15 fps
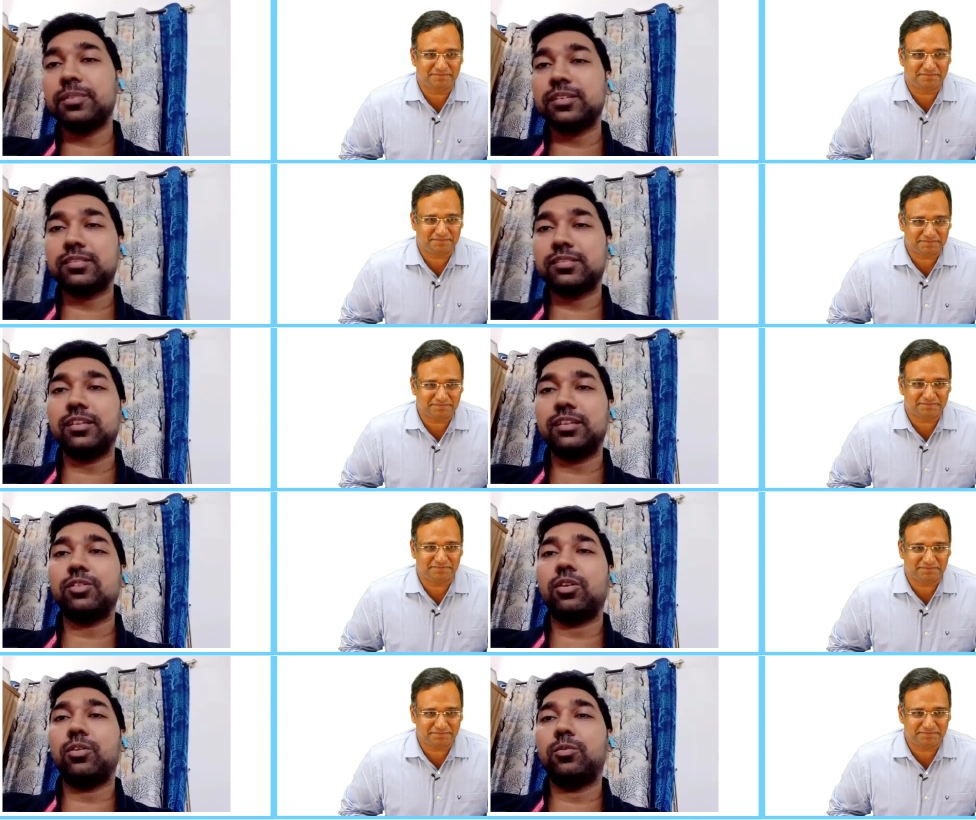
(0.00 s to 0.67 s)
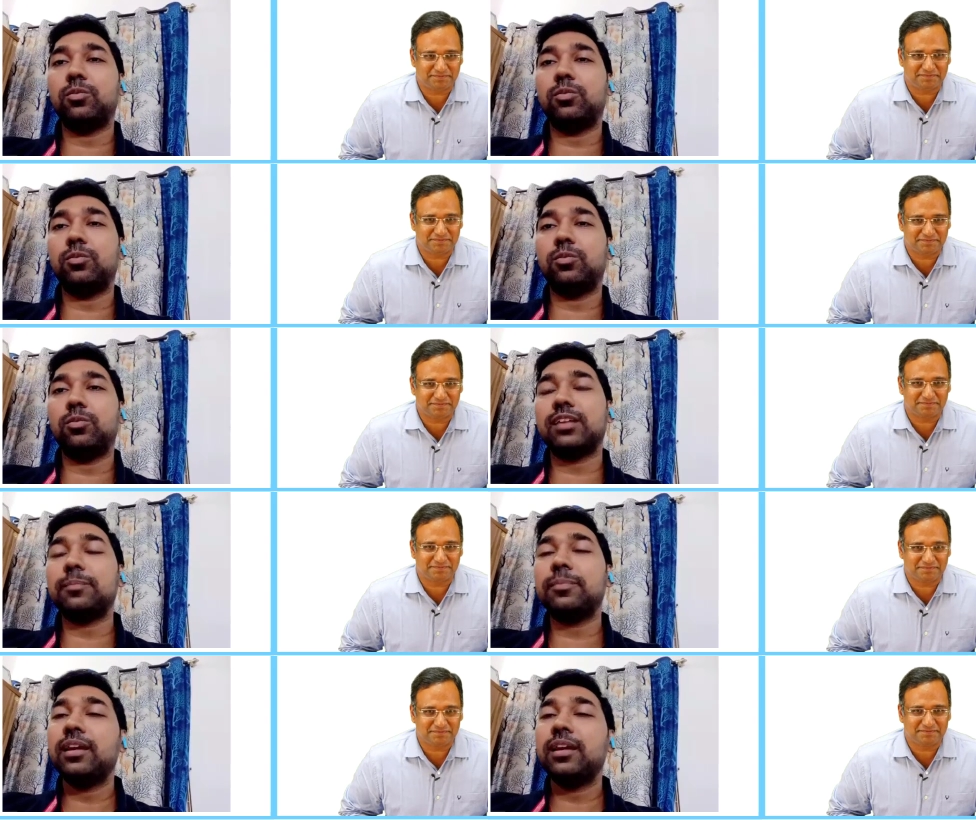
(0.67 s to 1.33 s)
Speaker 1: him personally over
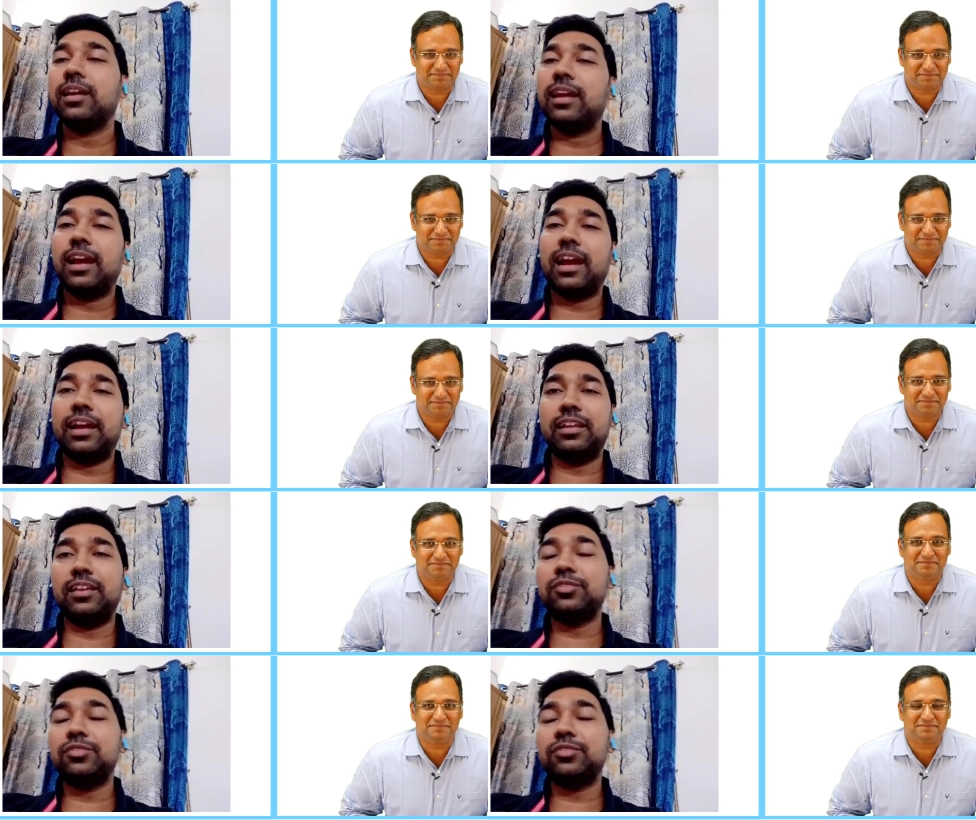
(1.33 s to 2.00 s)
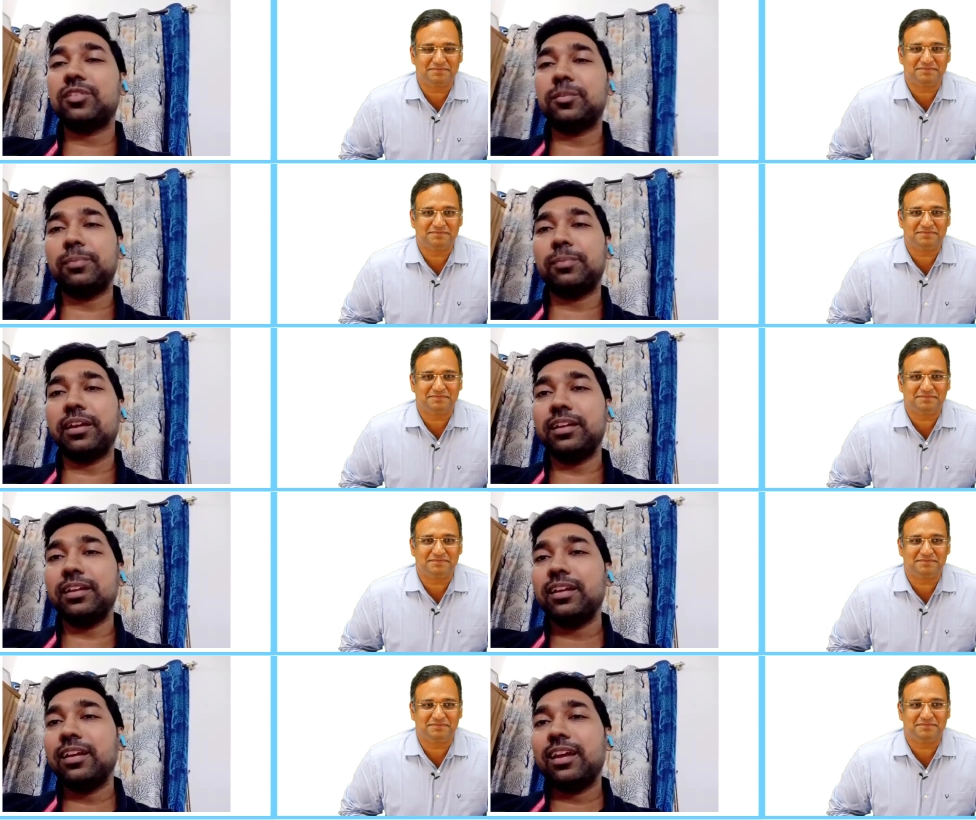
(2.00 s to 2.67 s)
WhatsApp, and he used to
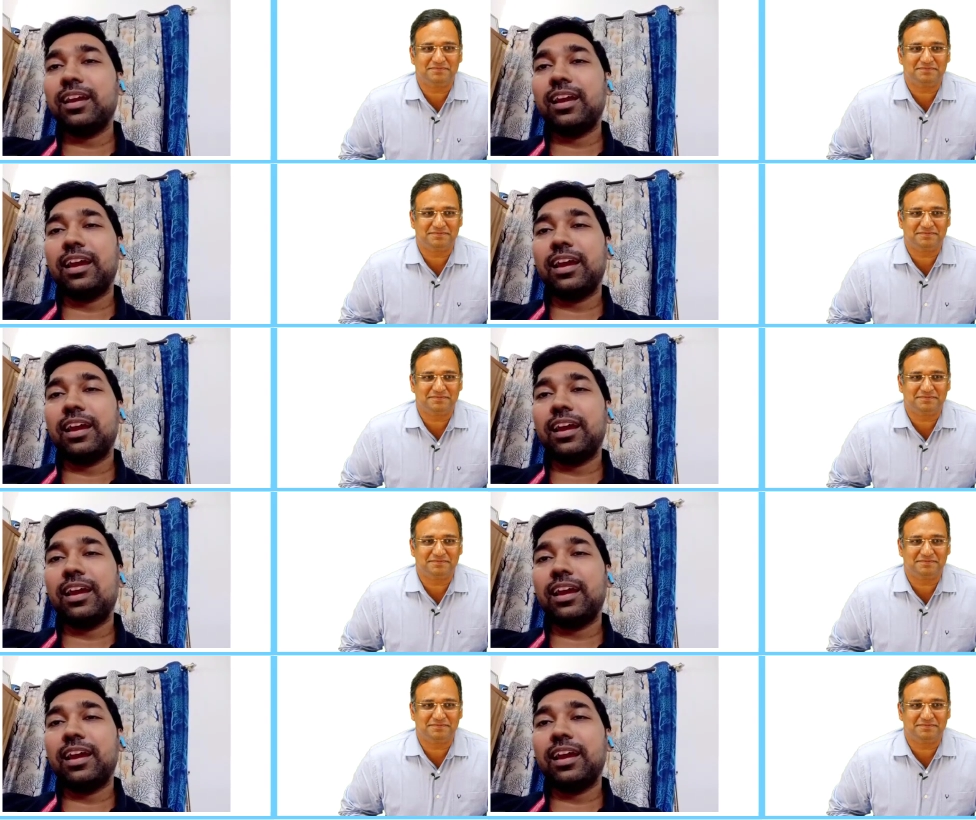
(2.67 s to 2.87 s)
reply.